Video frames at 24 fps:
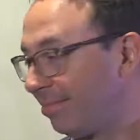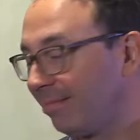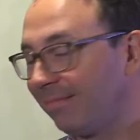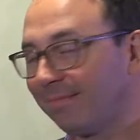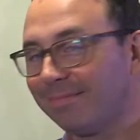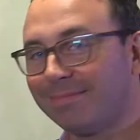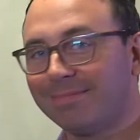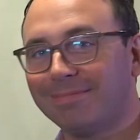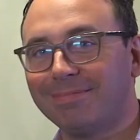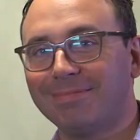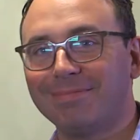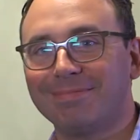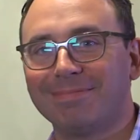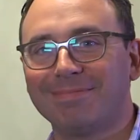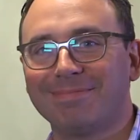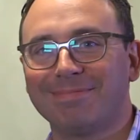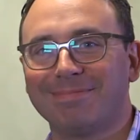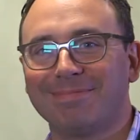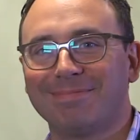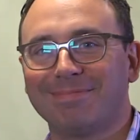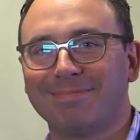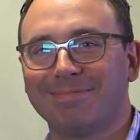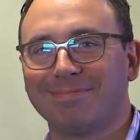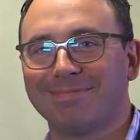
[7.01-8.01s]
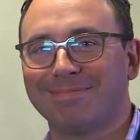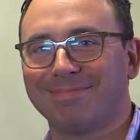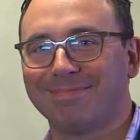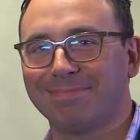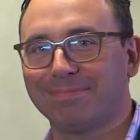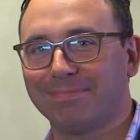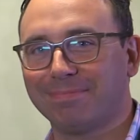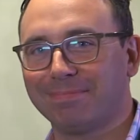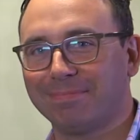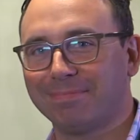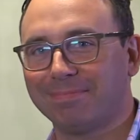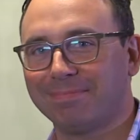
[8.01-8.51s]

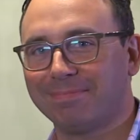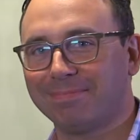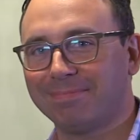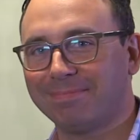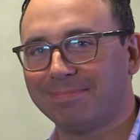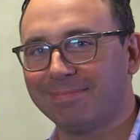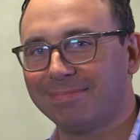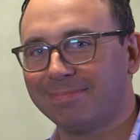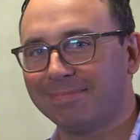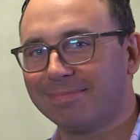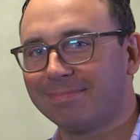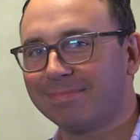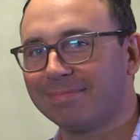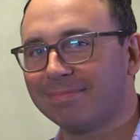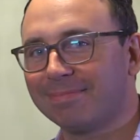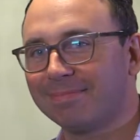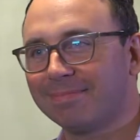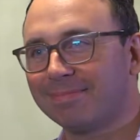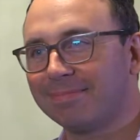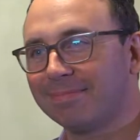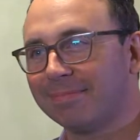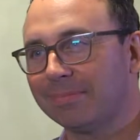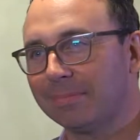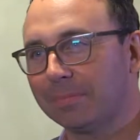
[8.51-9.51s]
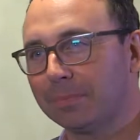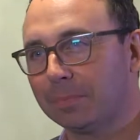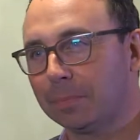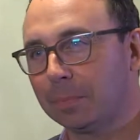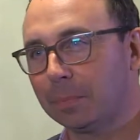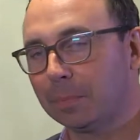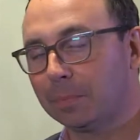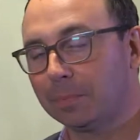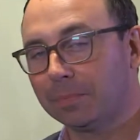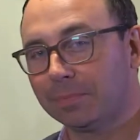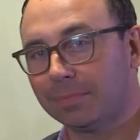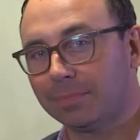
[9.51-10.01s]

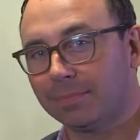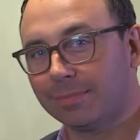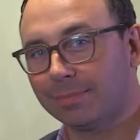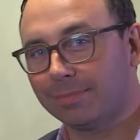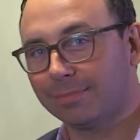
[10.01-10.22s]
[no speech]